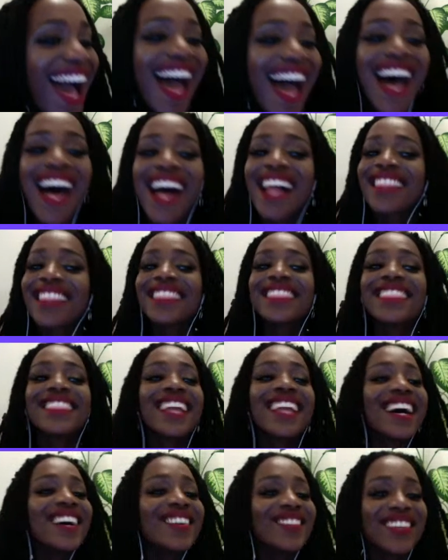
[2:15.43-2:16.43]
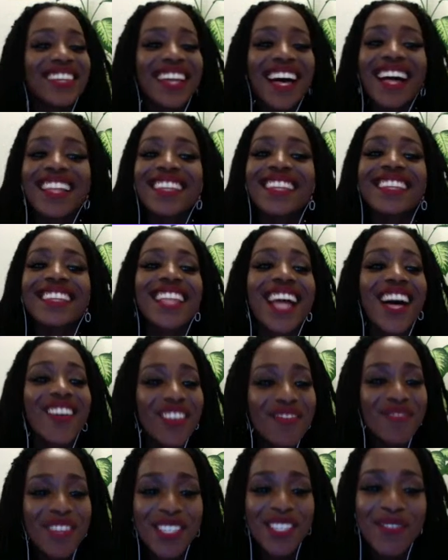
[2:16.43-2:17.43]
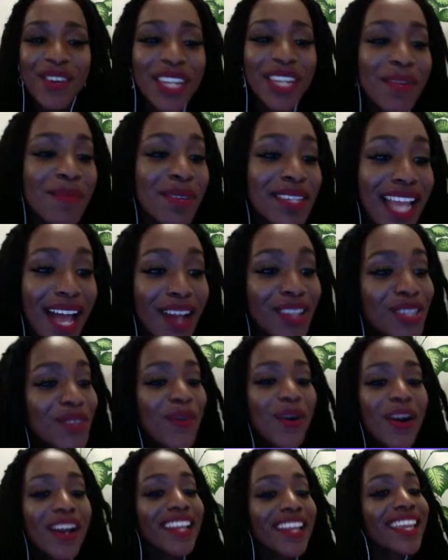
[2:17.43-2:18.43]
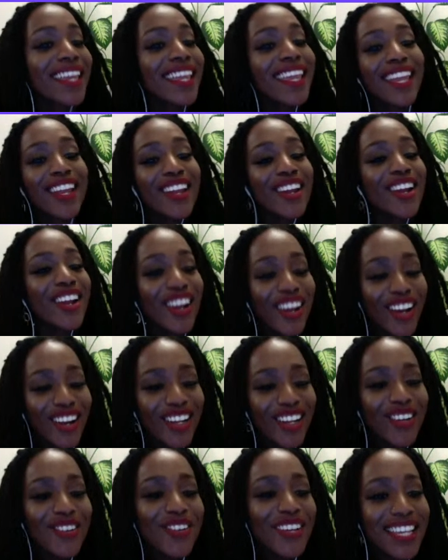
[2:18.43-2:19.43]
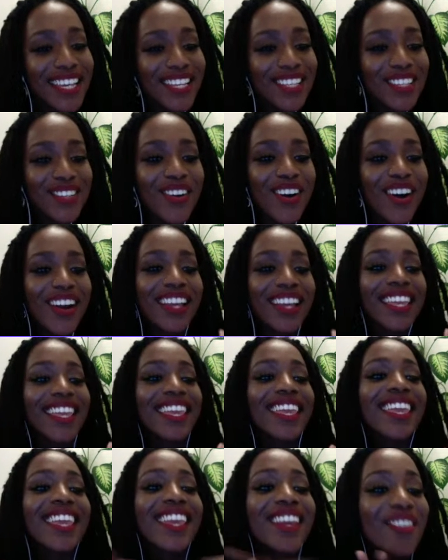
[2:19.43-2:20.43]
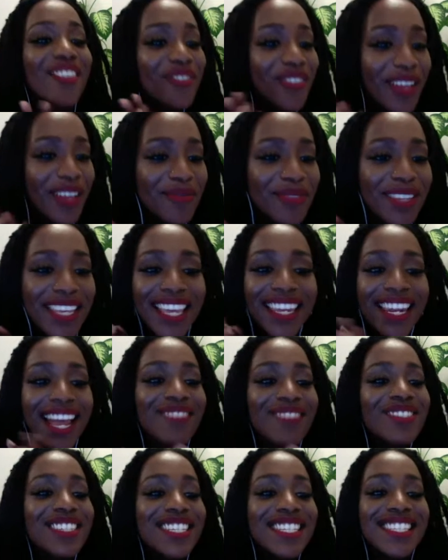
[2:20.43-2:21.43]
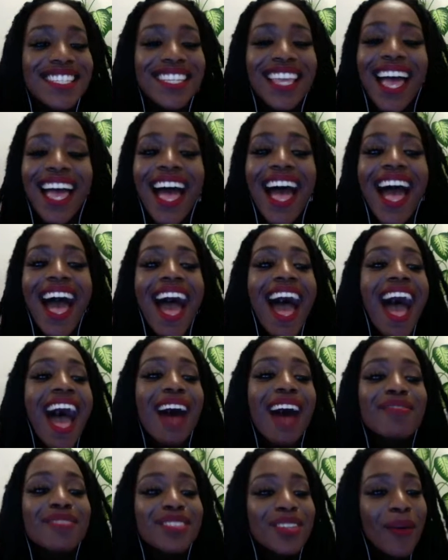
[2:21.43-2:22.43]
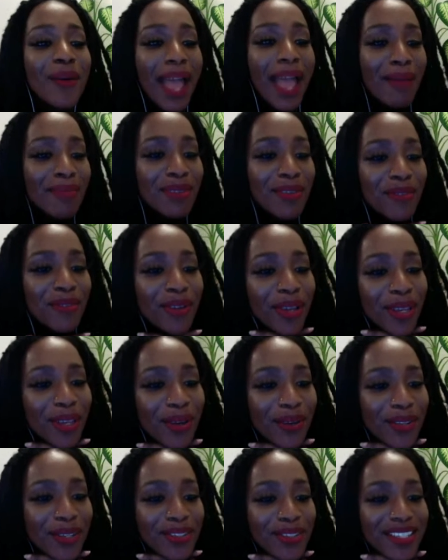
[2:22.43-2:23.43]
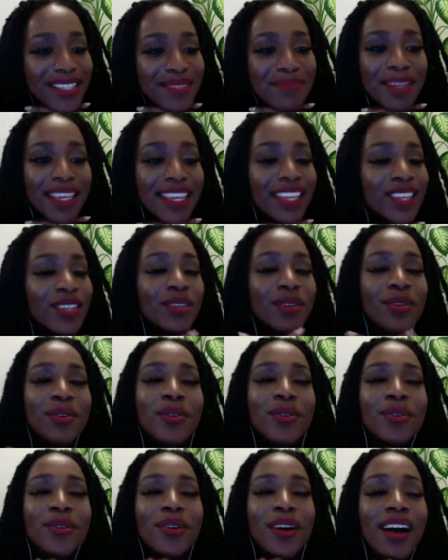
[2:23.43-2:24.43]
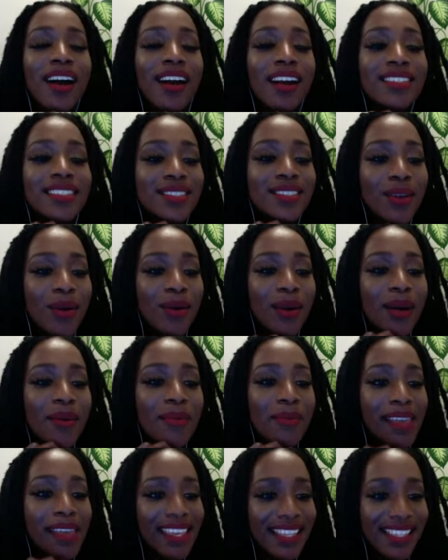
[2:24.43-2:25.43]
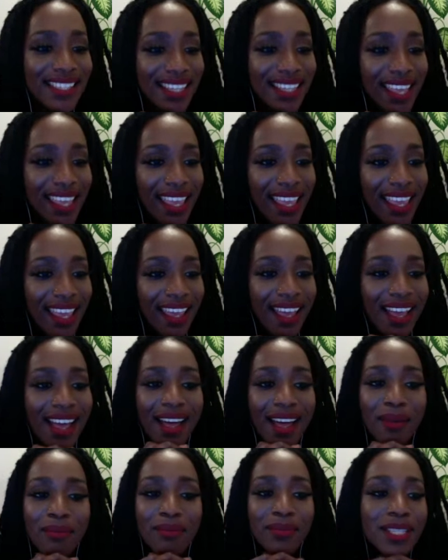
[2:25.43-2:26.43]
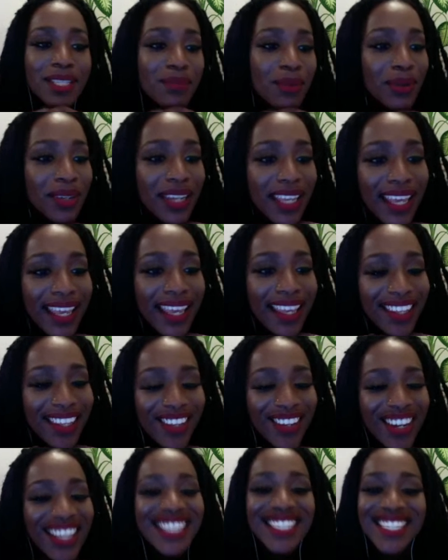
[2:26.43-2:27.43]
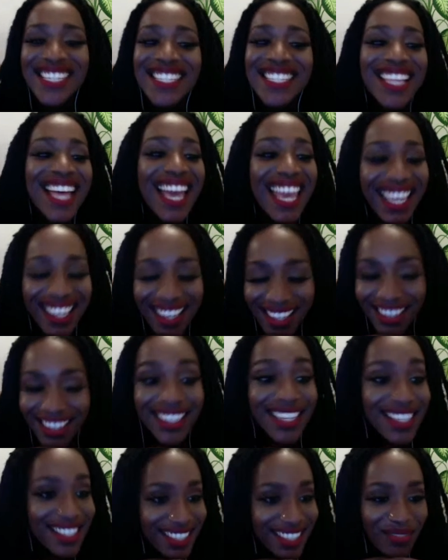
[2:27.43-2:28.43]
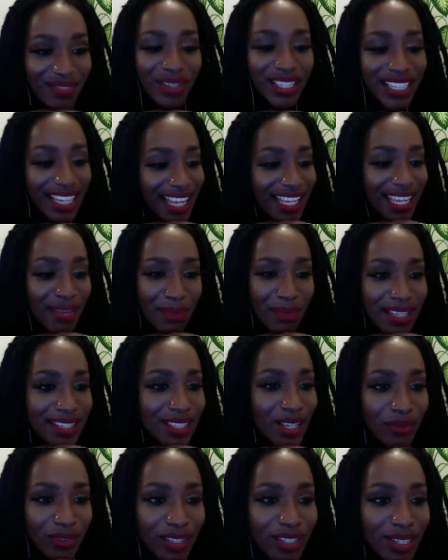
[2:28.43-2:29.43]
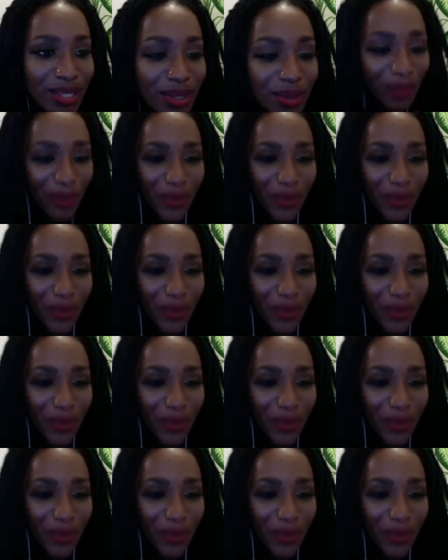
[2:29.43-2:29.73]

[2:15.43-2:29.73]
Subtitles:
I love it. I love it, Miss Monique. But now you are here, Queen. You are here, family. And I'm so happy for you. You are so amazing, Miss Monique. She's like, listen, what did I get myself into?